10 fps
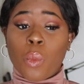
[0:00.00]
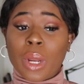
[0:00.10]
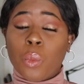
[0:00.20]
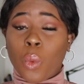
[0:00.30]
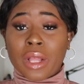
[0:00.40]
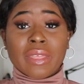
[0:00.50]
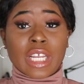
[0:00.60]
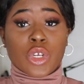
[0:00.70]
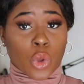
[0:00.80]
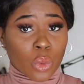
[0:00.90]
when one, they
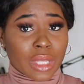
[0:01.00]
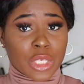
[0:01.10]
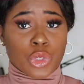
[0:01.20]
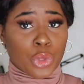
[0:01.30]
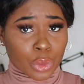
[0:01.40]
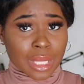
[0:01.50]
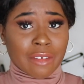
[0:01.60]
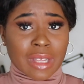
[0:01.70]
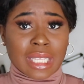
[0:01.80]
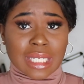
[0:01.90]
know that you
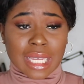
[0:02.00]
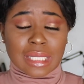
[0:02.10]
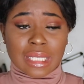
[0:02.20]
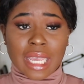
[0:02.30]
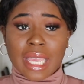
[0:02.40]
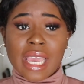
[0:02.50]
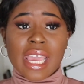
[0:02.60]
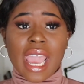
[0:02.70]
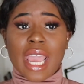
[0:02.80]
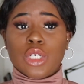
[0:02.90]
like Valentine's Day,
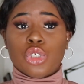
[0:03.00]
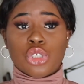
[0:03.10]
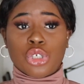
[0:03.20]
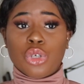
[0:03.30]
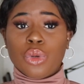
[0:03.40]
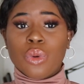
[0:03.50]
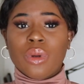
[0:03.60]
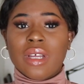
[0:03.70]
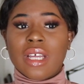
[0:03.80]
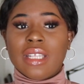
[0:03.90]
and two,